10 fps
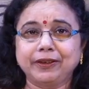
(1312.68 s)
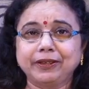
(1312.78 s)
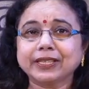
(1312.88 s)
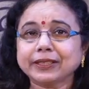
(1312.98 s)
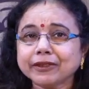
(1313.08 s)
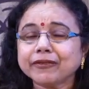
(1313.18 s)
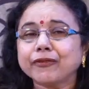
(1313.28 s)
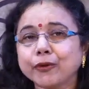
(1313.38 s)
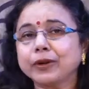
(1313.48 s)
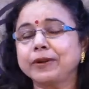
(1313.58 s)
Certain
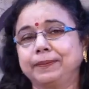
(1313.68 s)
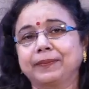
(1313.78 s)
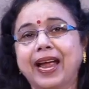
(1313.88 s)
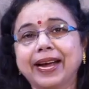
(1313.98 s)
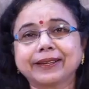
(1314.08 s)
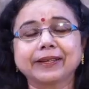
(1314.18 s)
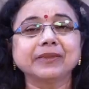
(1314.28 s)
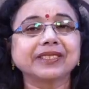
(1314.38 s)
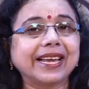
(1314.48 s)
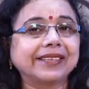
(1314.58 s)
food
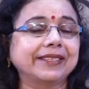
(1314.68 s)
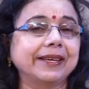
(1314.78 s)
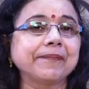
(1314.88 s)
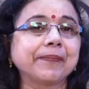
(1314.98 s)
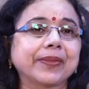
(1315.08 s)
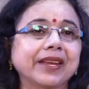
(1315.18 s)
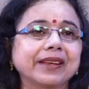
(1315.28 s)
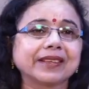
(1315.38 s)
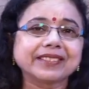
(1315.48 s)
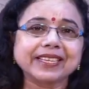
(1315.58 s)
items like say
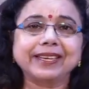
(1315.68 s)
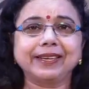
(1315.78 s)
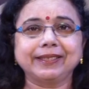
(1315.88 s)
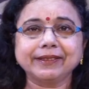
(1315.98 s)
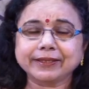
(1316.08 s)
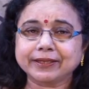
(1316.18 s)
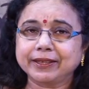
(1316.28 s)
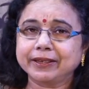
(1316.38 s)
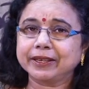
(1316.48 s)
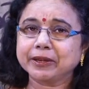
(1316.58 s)
cereals,
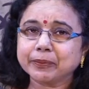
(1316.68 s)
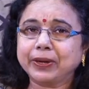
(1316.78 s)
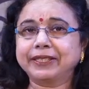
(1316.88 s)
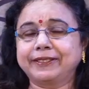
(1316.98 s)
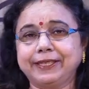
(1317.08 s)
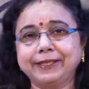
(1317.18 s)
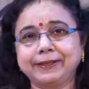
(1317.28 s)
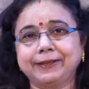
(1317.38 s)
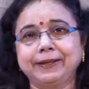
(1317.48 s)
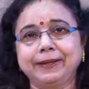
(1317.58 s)

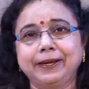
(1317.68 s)
pulses,